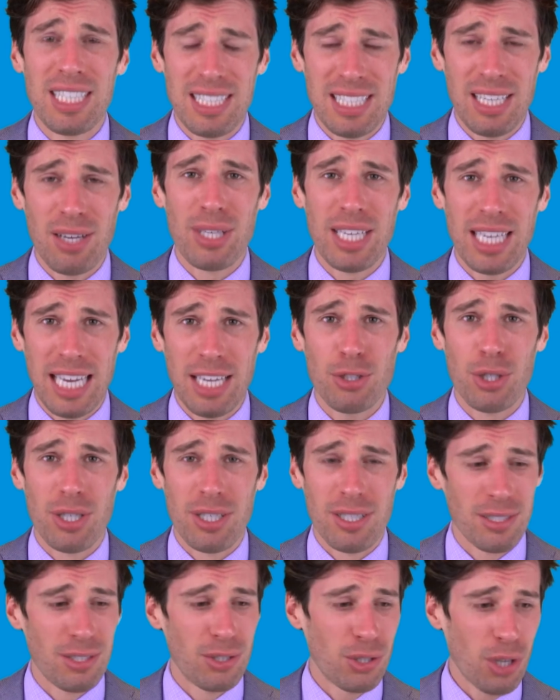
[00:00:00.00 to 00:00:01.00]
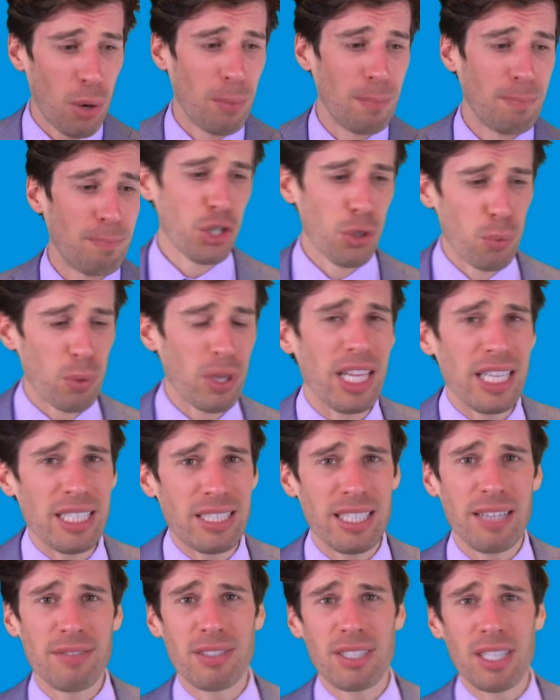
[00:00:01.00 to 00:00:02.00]
to sell the kitchen. So, do you really
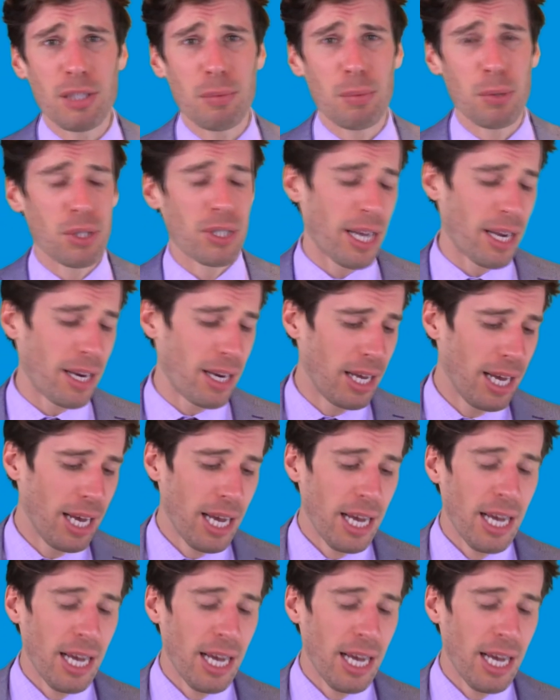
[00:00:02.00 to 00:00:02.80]
save 6%?